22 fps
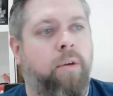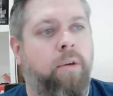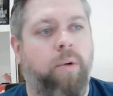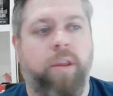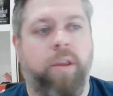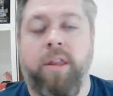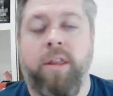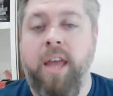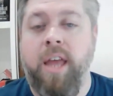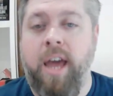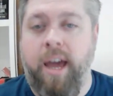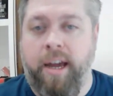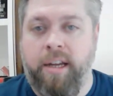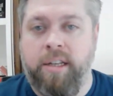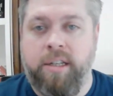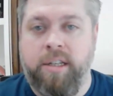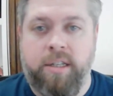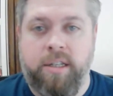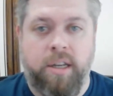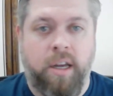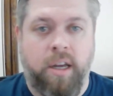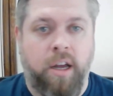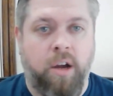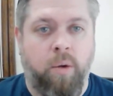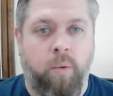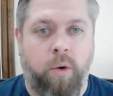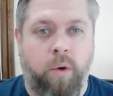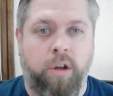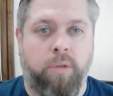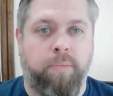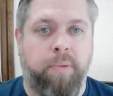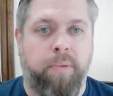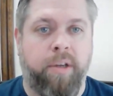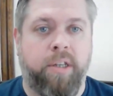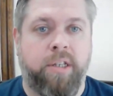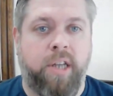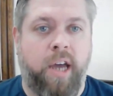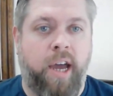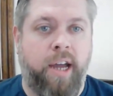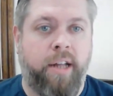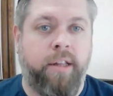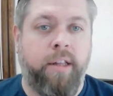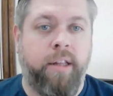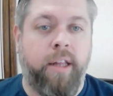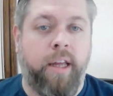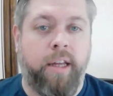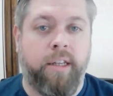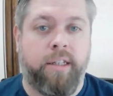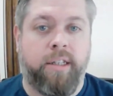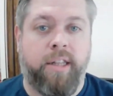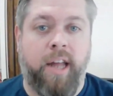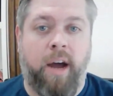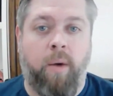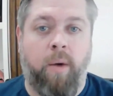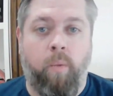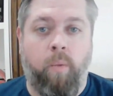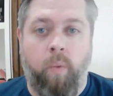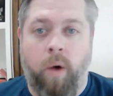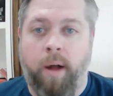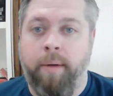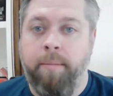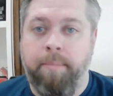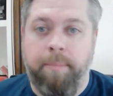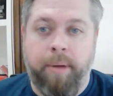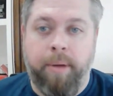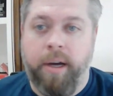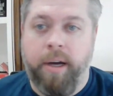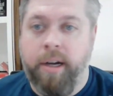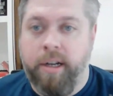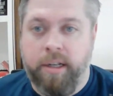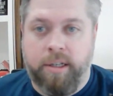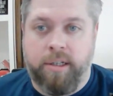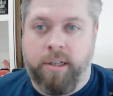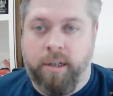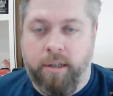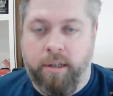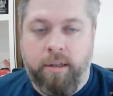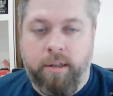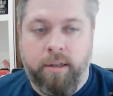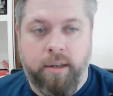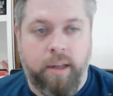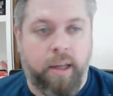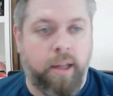With this, what you'd be saying is that one person